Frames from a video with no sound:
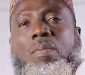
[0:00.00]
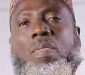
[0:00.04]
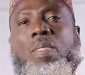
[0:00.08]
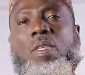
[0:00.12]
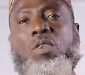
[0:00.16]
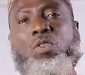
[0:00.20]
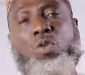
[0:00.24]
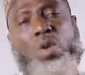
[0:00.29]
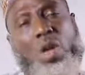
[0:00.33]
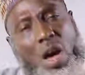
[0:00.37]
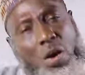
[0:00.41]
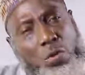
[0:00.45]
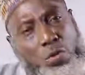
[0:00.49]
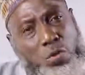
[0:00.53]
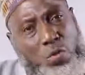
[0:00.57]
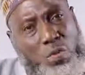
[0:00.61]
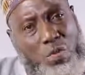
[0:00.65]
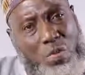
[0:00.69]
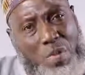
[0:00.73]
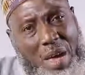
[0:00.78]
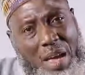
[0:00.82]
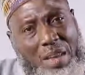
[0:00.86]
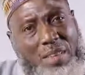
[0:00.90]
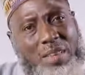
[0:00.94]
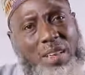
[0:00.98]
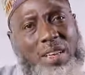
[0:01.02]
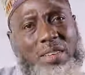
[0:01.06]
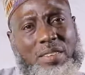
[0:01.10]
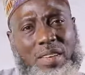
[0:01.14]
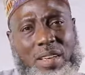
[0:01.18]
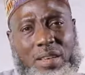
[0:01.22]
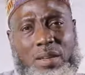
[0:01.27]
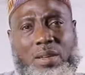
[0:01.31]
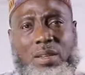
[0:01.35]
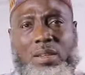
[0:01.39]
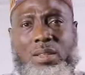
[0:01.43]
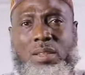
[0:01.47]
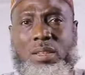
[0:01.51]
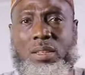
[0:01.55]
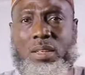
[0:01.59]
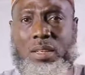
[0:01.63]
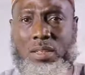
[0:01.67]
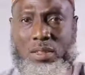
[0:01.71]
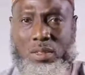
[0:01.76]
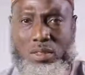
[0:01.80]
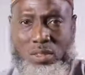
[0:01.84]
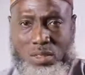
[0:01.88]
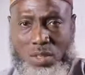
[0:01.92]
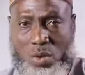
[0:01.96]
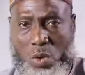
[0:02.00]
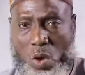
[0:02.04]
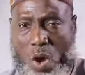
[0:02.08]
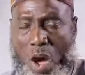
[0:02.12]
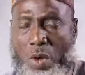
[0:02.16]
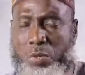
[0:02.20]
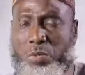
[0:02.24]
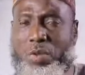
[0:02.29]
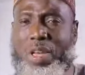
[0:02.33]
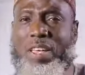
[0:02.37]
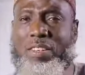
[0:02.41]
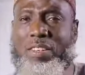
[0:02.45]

So you have to